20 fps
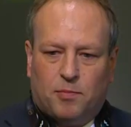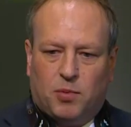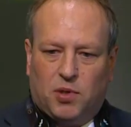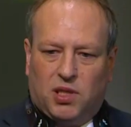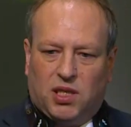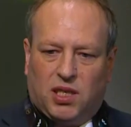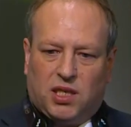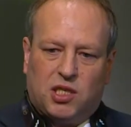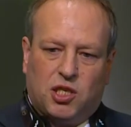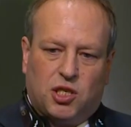
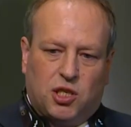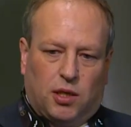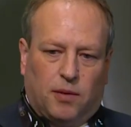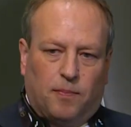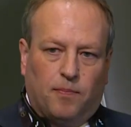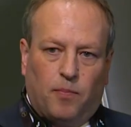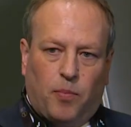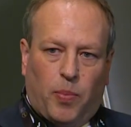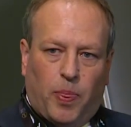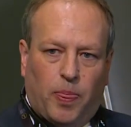production
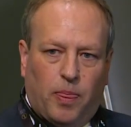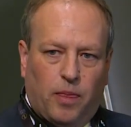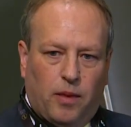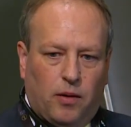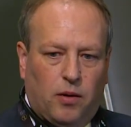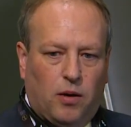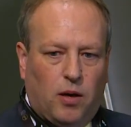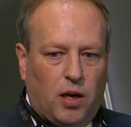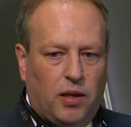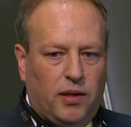
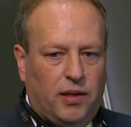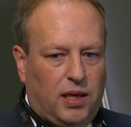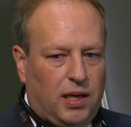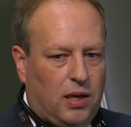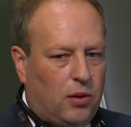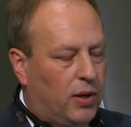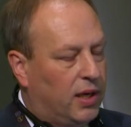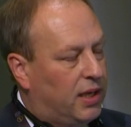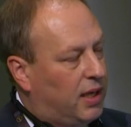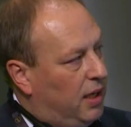on the
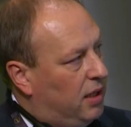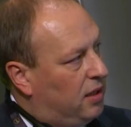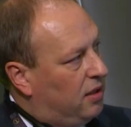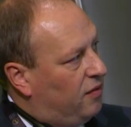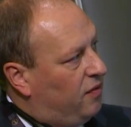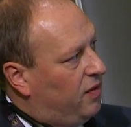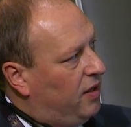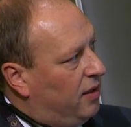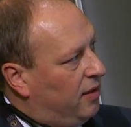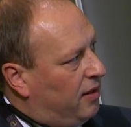irrigated
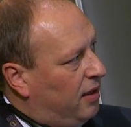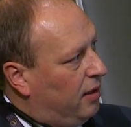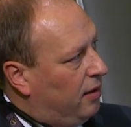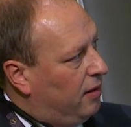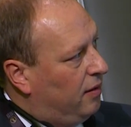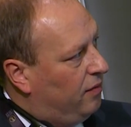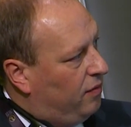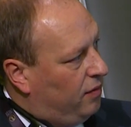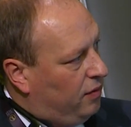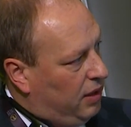field,
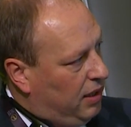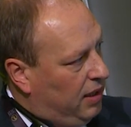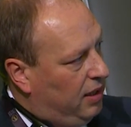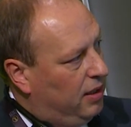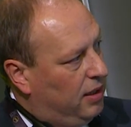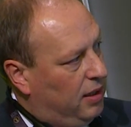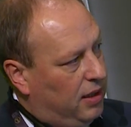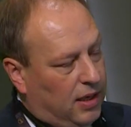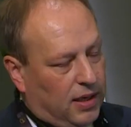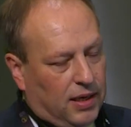
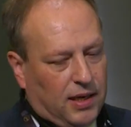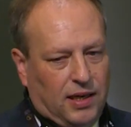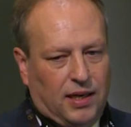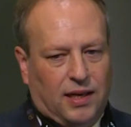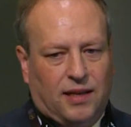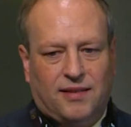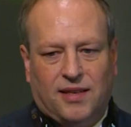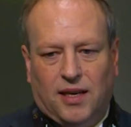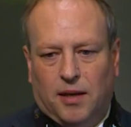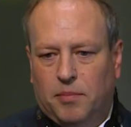here in an
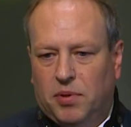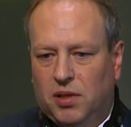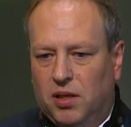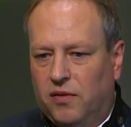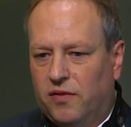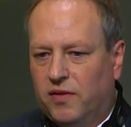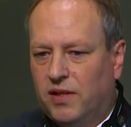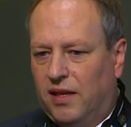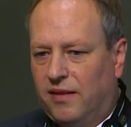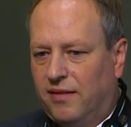example
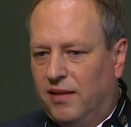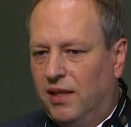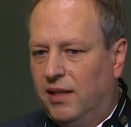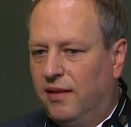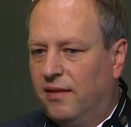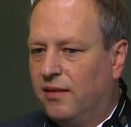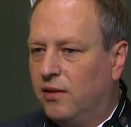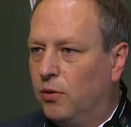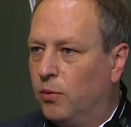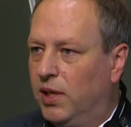of
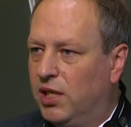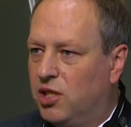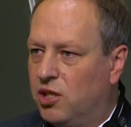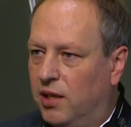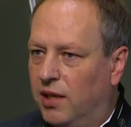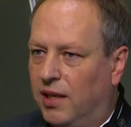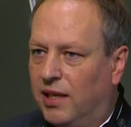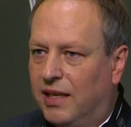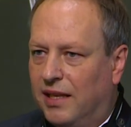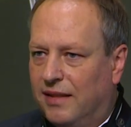Kazalinsk region
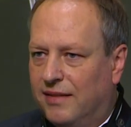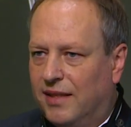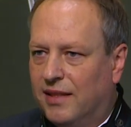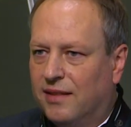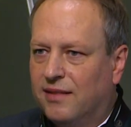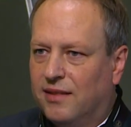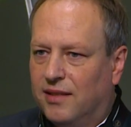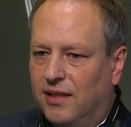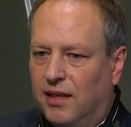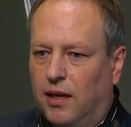in
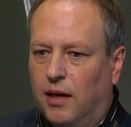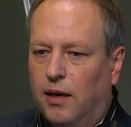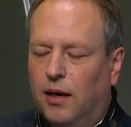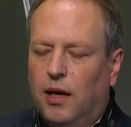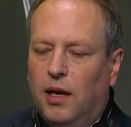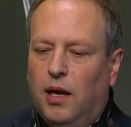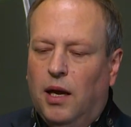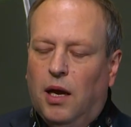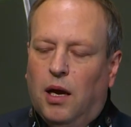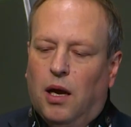Kazakhstan.
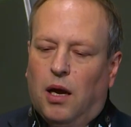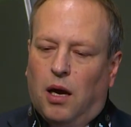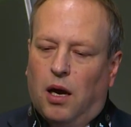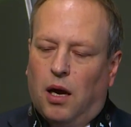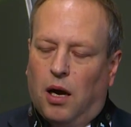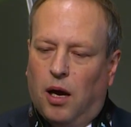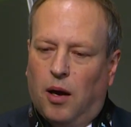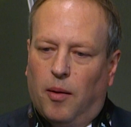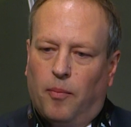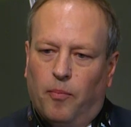
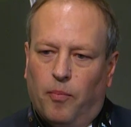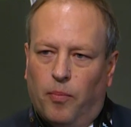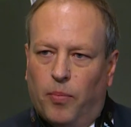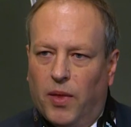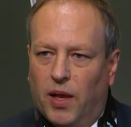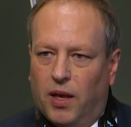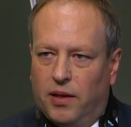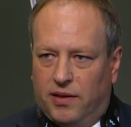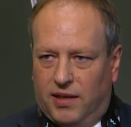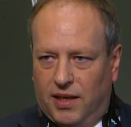
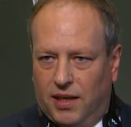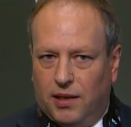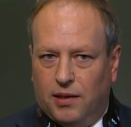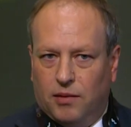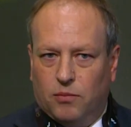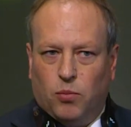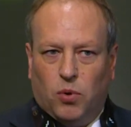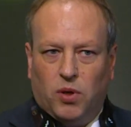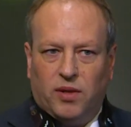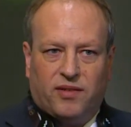There
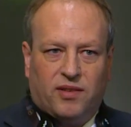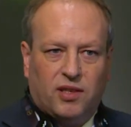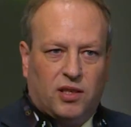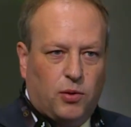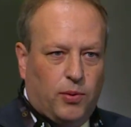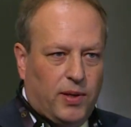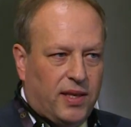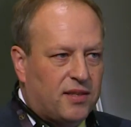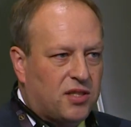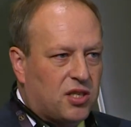was the
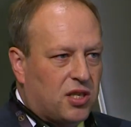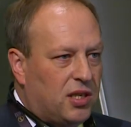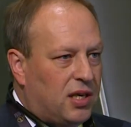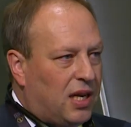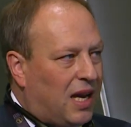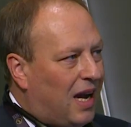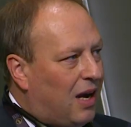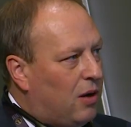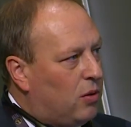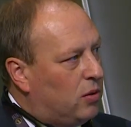question
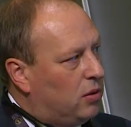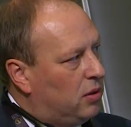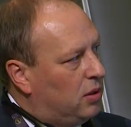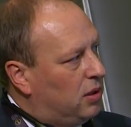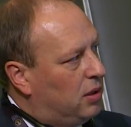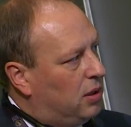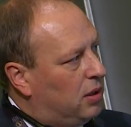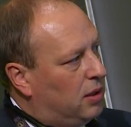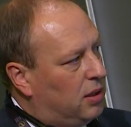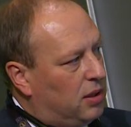
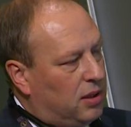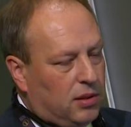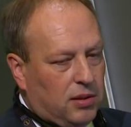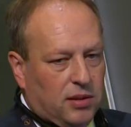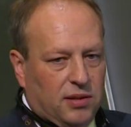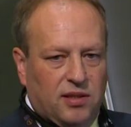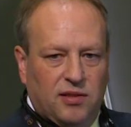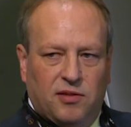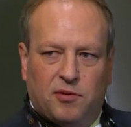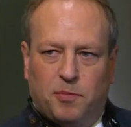how
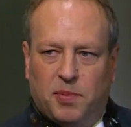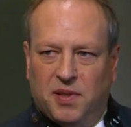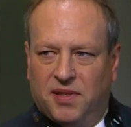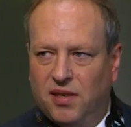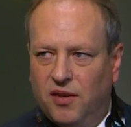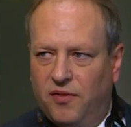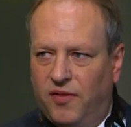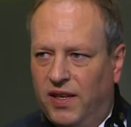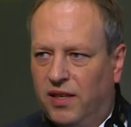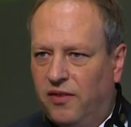the
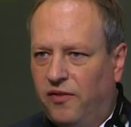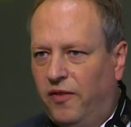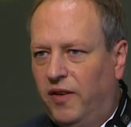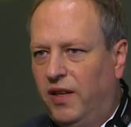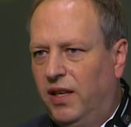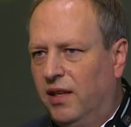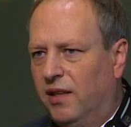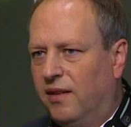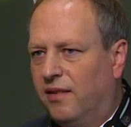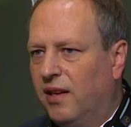specific
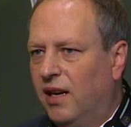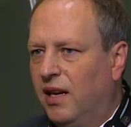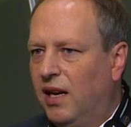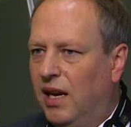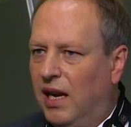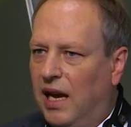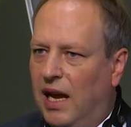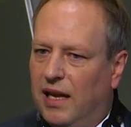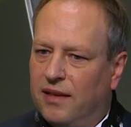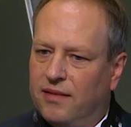field
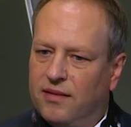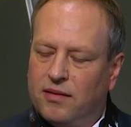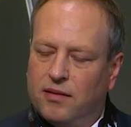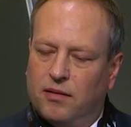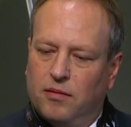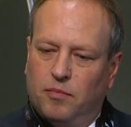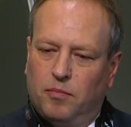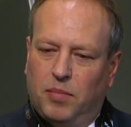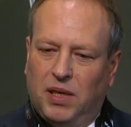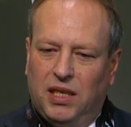has
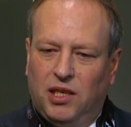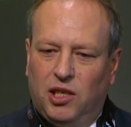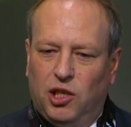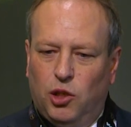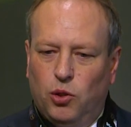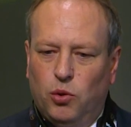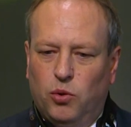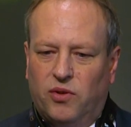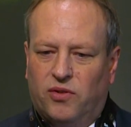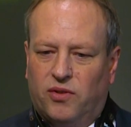been
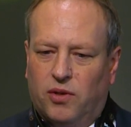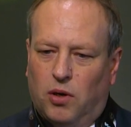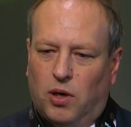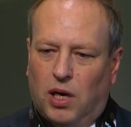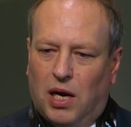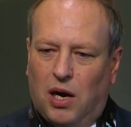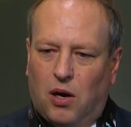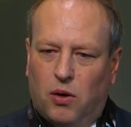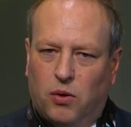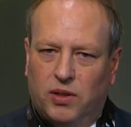used, or
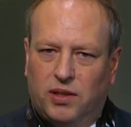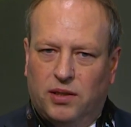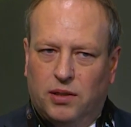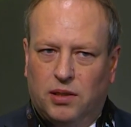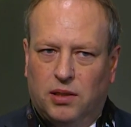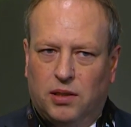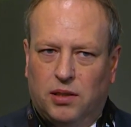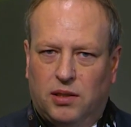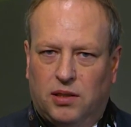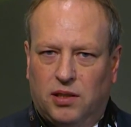how
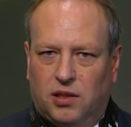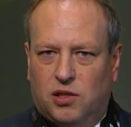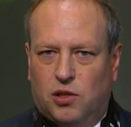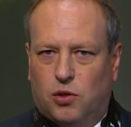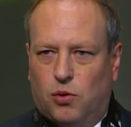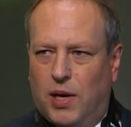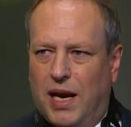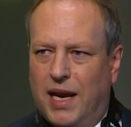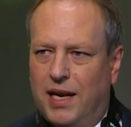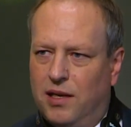the
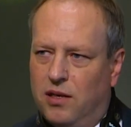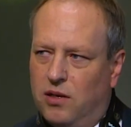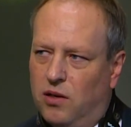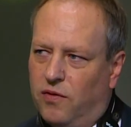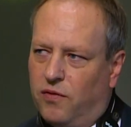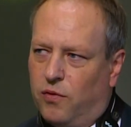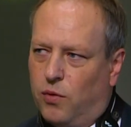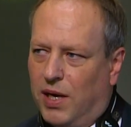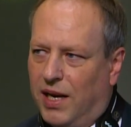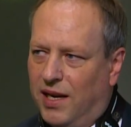trend
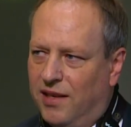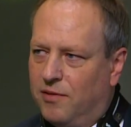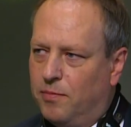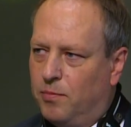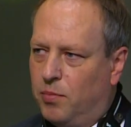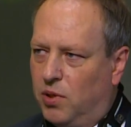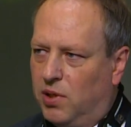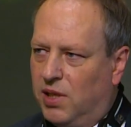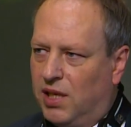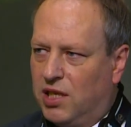of rice
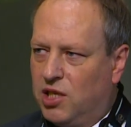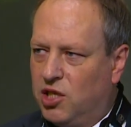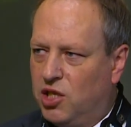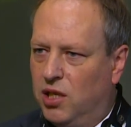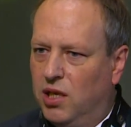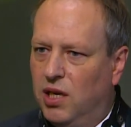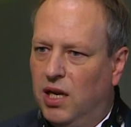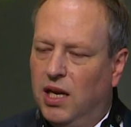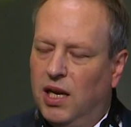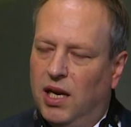
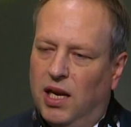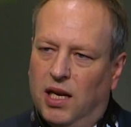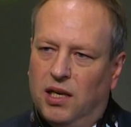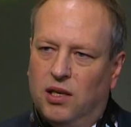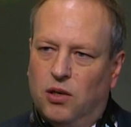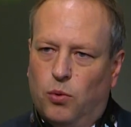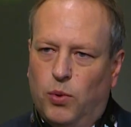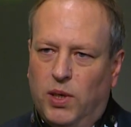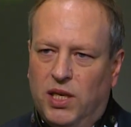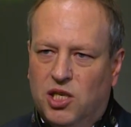production in
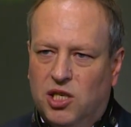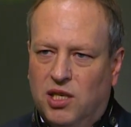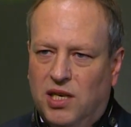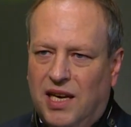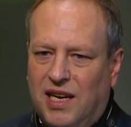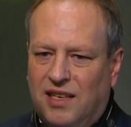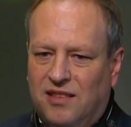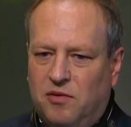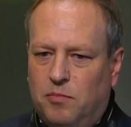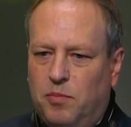the region
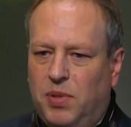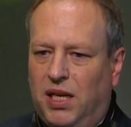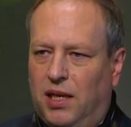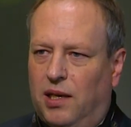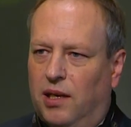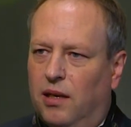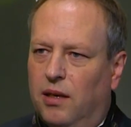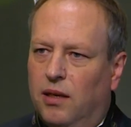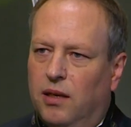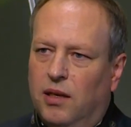has
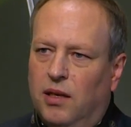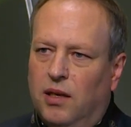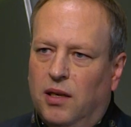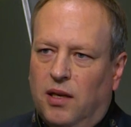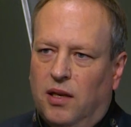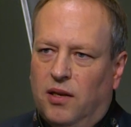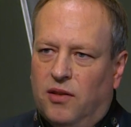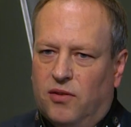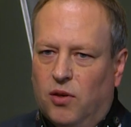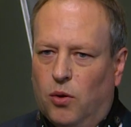been.
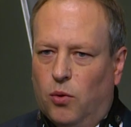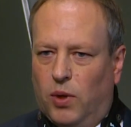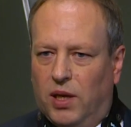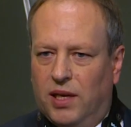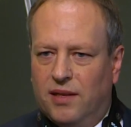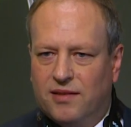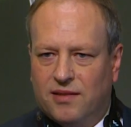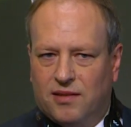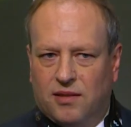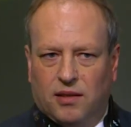So
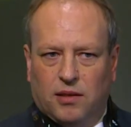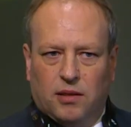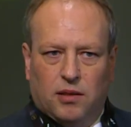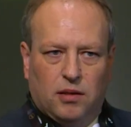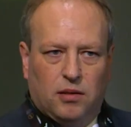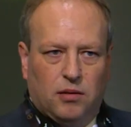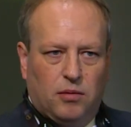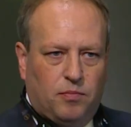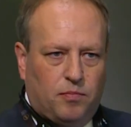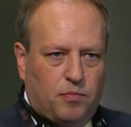is
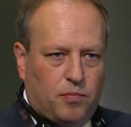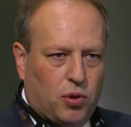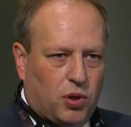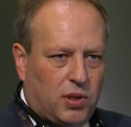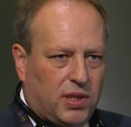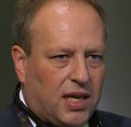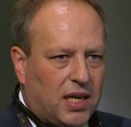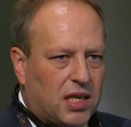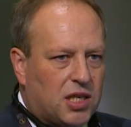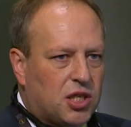the
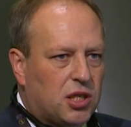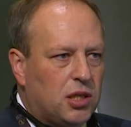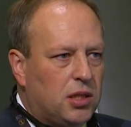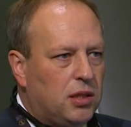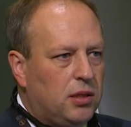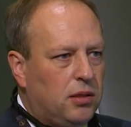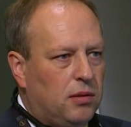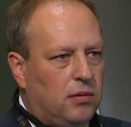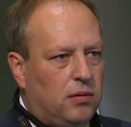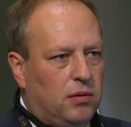
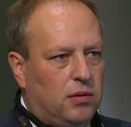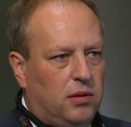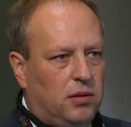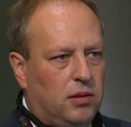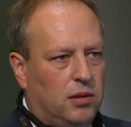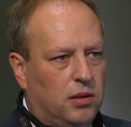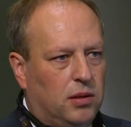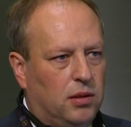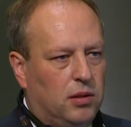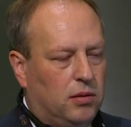production,
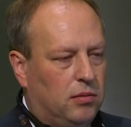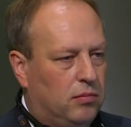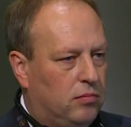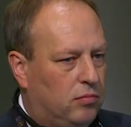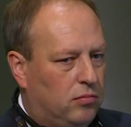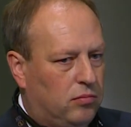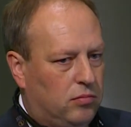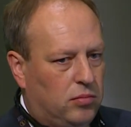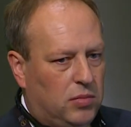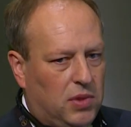
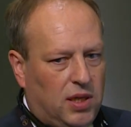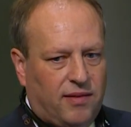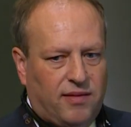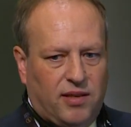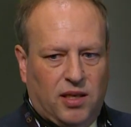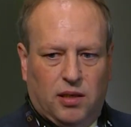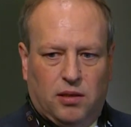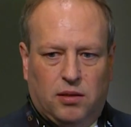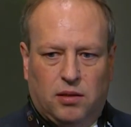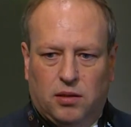let's
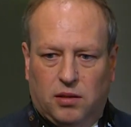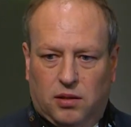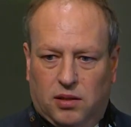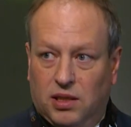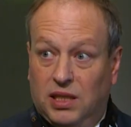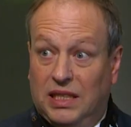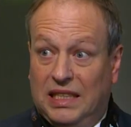say the